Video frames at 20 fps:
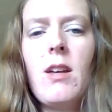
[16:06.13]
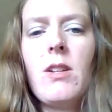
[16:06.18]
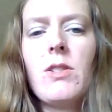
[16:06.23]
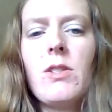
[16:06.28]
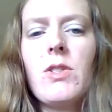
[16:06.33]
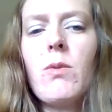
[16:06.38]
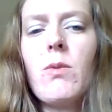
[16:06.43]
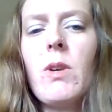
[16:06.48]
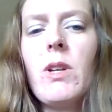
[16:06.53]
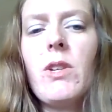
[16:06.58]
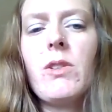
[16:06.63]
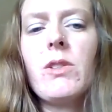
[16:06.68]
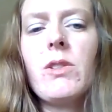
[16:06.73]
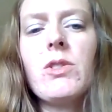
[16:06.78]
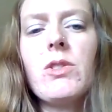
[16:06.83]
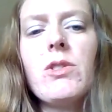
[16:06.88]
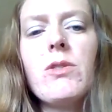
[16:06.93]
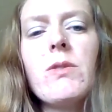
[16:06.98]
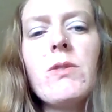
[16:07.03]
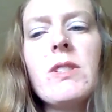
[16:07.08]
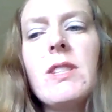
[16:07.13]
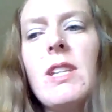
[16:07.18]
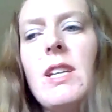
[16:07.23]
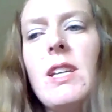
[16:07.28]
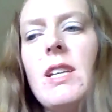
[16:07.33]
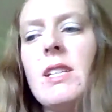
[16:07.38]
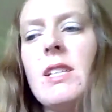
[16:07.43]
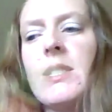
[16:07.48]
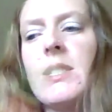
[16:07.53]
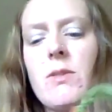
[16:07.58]
So what you can do with
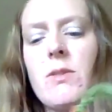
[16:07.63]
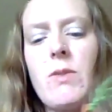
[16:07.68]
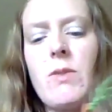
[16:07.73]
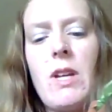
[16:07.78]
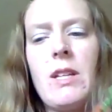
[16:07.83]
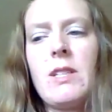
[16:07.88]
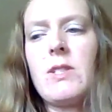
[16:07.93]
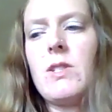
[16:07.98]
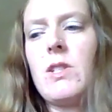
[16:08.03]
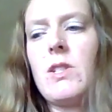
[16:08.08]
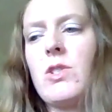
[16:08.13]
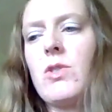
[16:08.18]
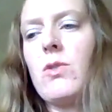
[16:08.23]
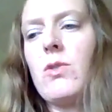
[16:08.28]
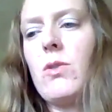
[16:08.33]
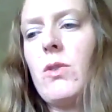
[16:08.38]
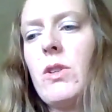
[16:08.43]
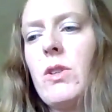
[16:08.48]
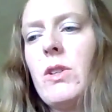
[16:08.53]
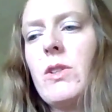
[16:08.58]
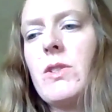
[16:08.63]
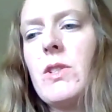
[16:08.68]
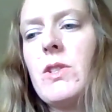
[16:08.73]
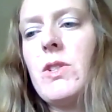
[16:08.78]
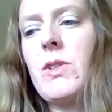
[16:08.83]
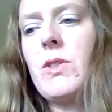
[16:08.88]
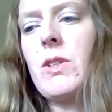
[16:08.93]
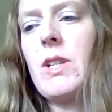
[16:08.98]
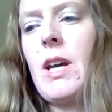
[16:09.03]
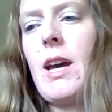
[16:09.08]
these and essential oils is
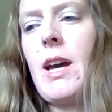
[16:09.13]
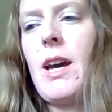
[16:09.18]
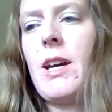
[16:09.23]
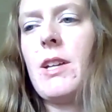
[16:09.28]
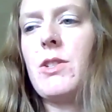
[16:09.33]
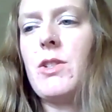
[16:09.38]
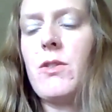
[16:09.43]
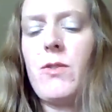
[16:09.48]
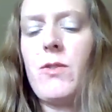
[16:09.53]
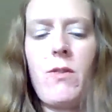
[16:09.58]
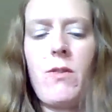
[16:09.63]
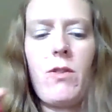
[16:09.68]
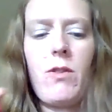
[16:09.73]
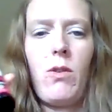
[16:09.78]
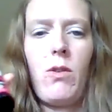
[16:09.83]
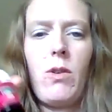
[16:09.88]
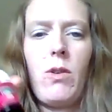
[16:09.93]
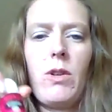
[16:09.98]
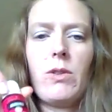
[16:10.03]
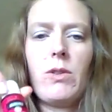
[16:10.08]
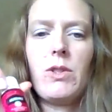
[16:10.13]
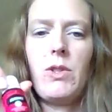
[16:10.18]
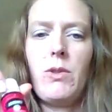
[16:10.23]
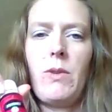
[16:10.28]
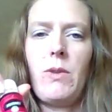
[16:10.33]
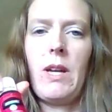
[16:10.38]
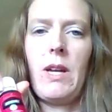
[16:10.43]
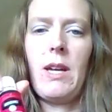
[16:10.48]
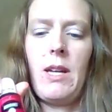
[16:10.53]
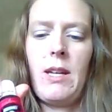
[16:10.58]
you can add your favorite oil
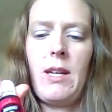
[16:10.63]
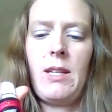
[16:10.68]
to it,